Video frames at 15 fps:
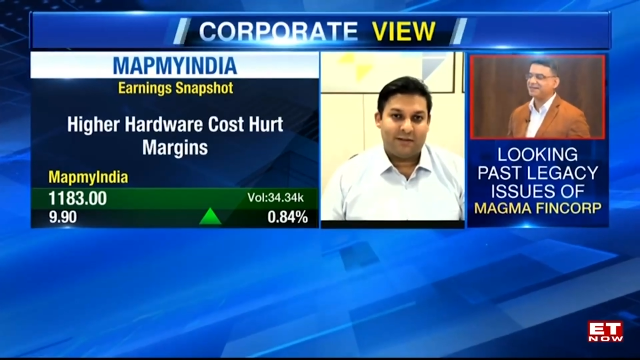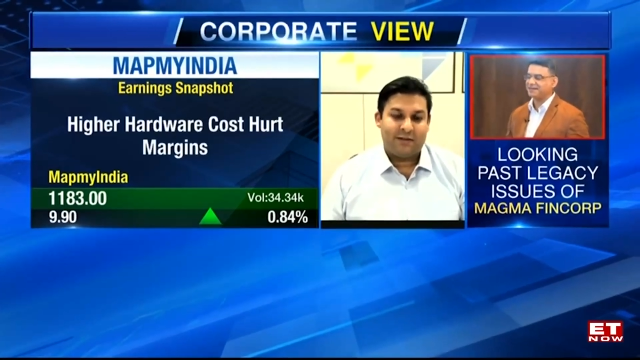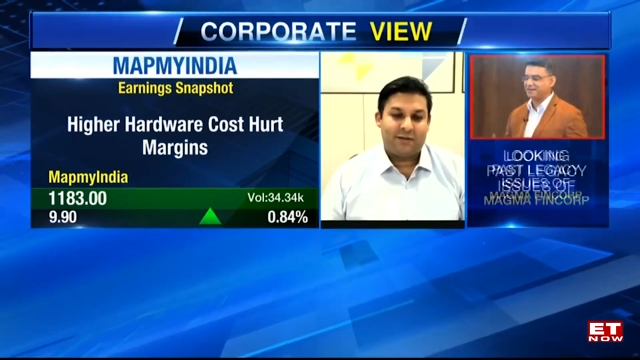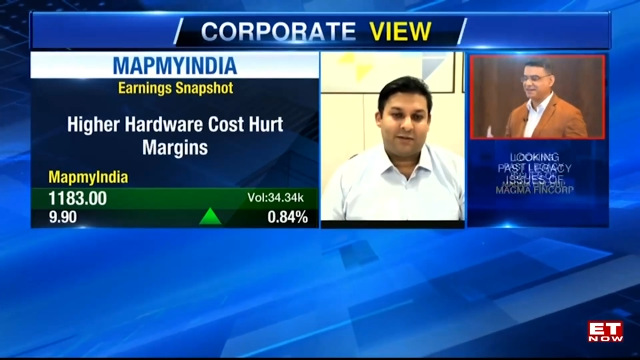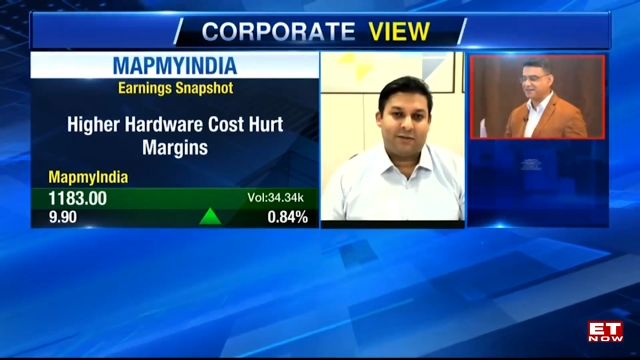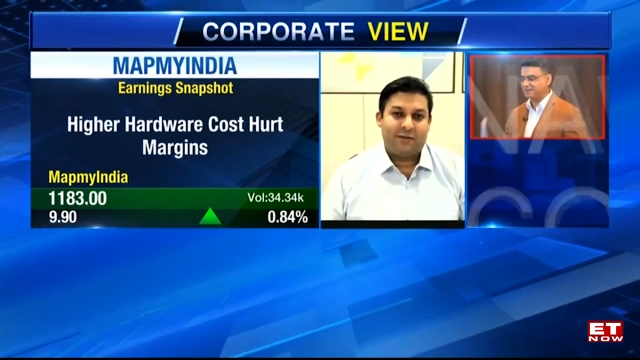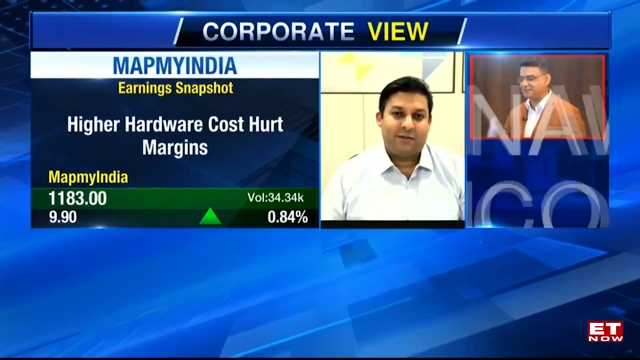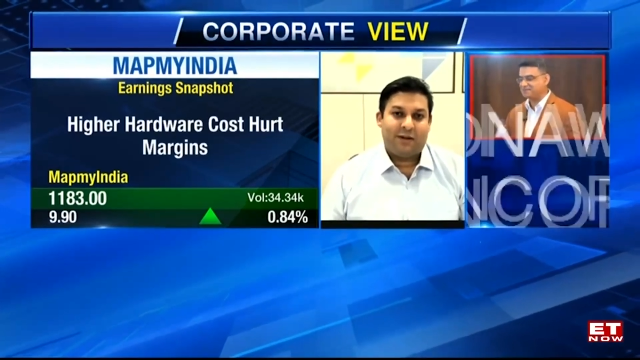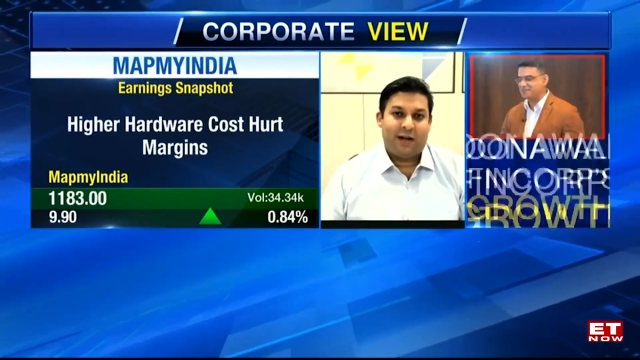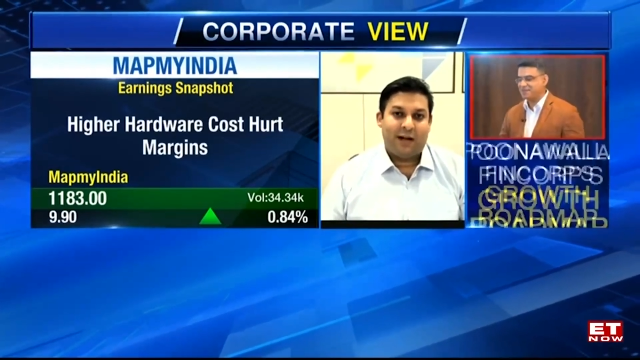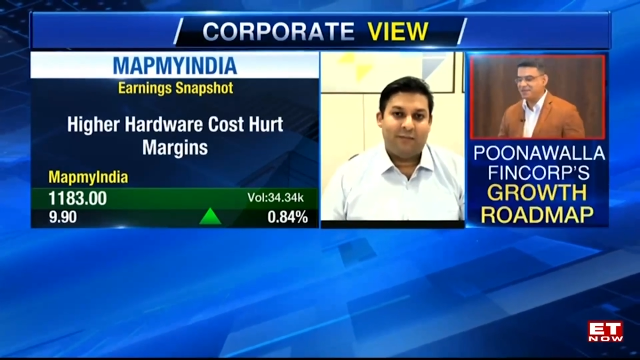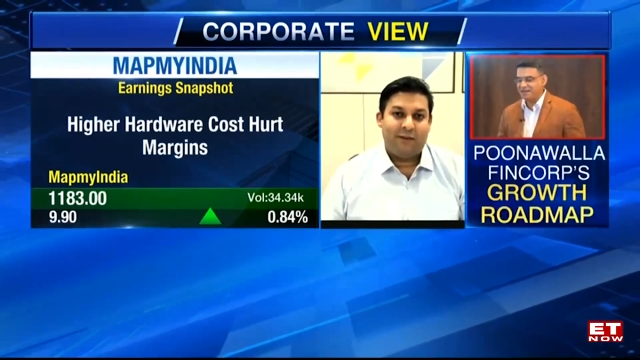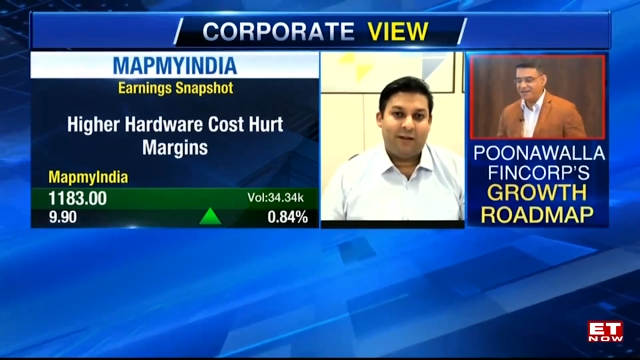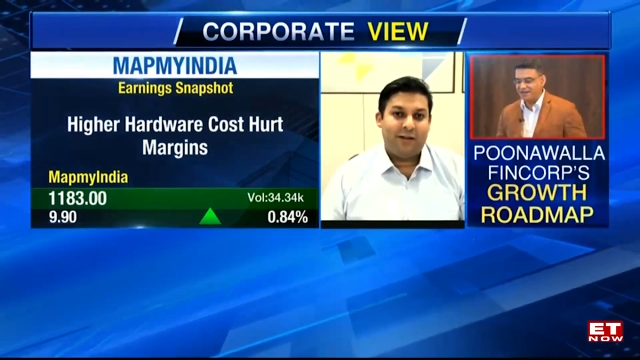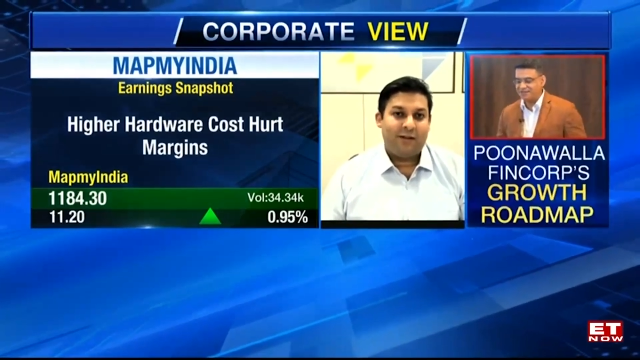So I'm
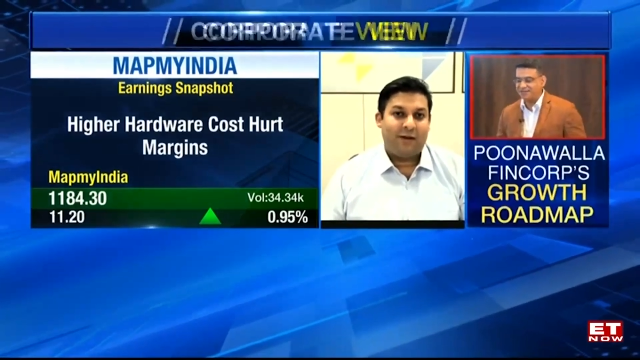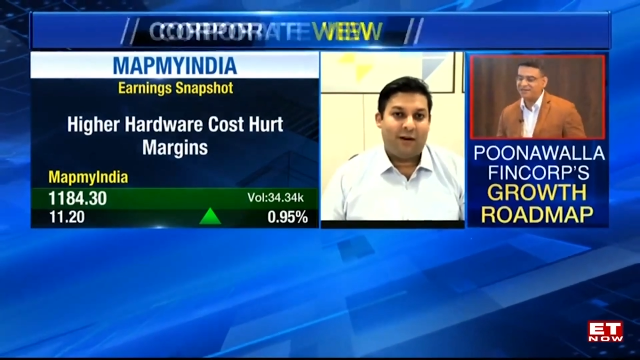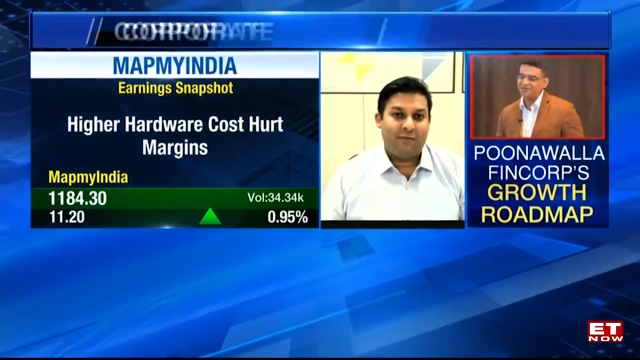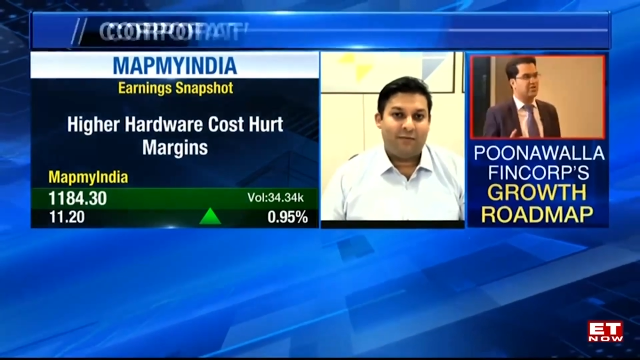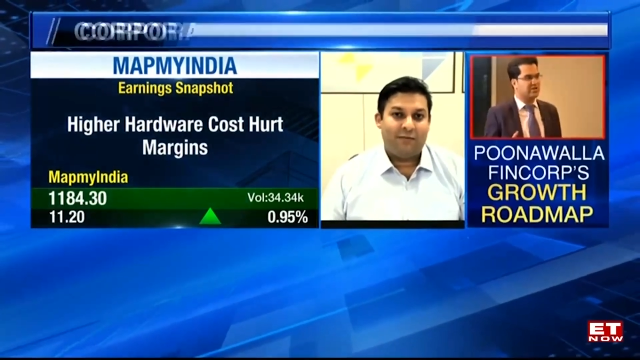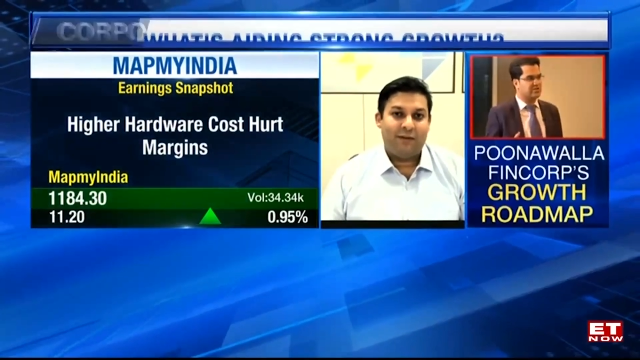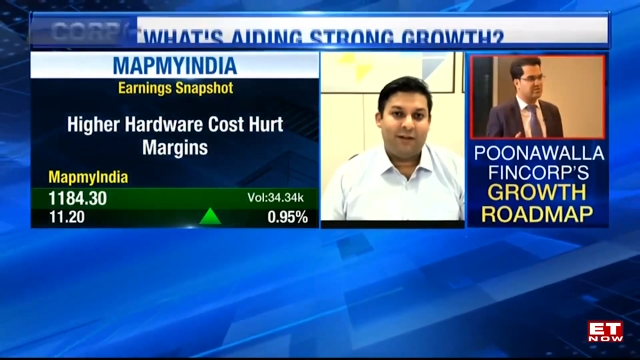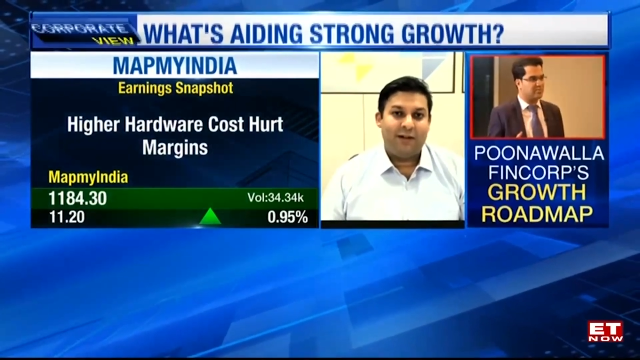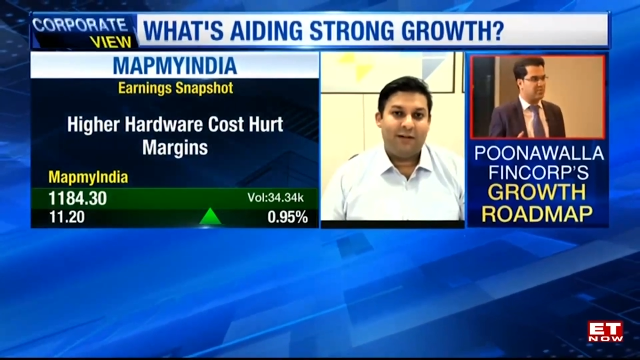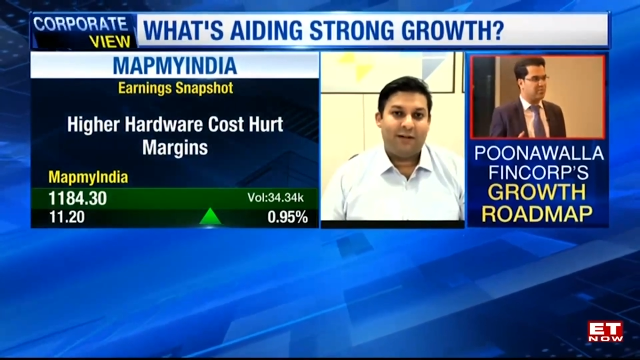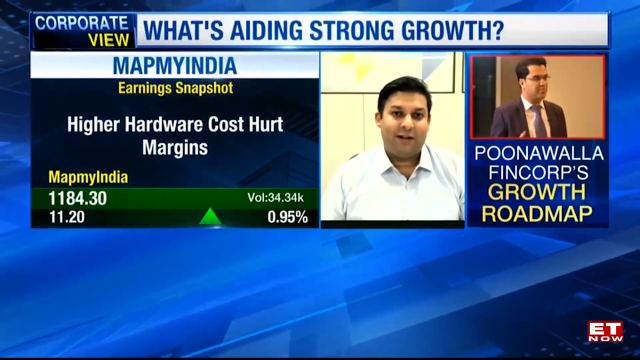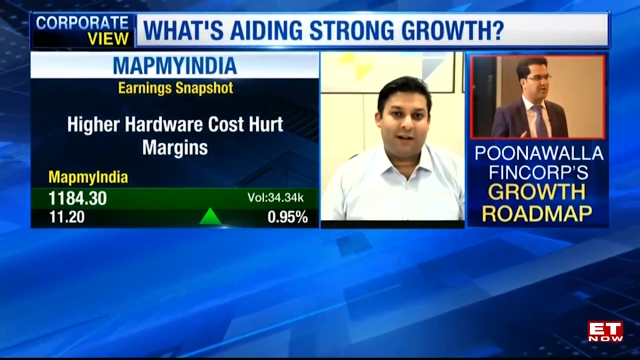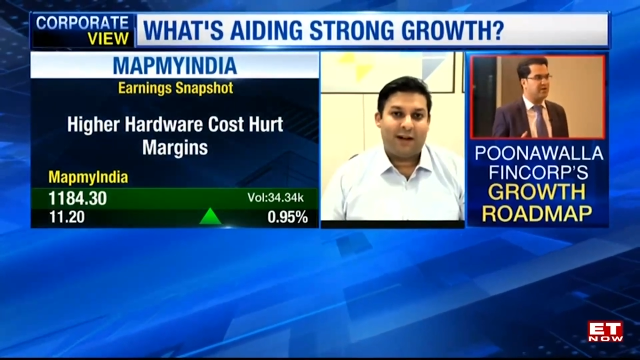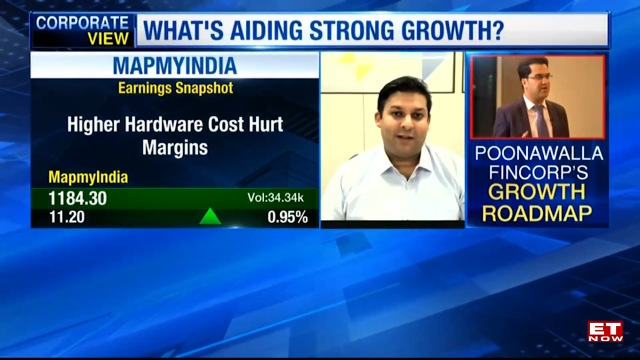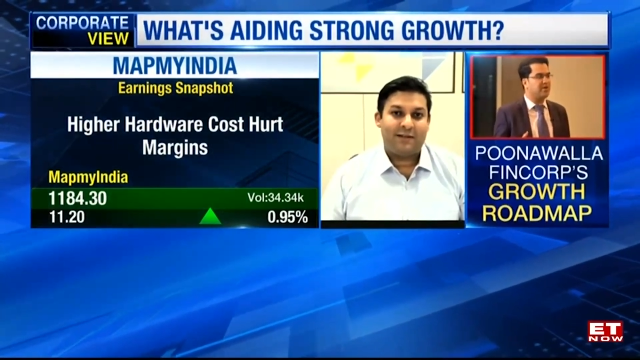very confident that as